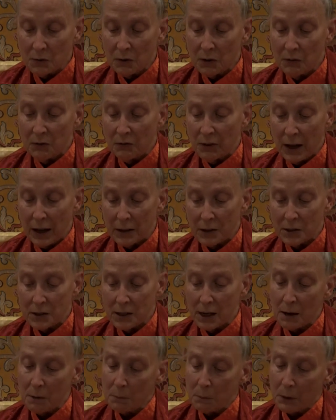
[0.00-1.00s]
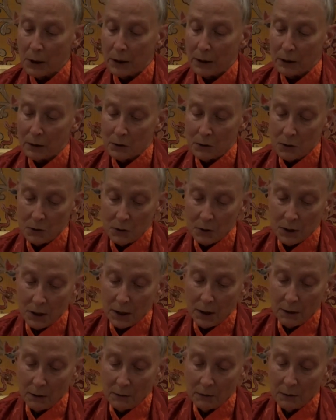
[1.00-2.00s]
of the vast empire to
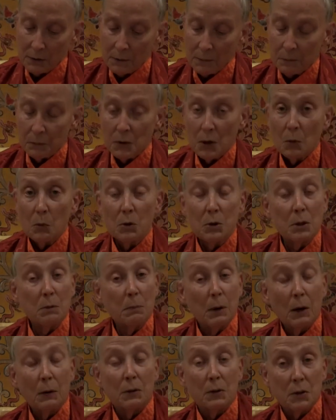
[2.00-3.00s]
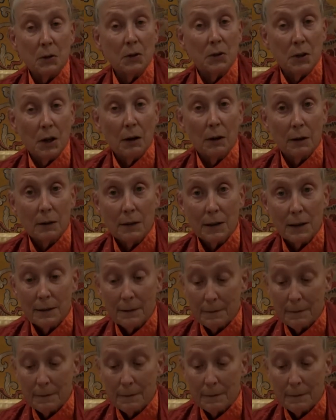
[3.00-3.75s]
Kiev was about to start.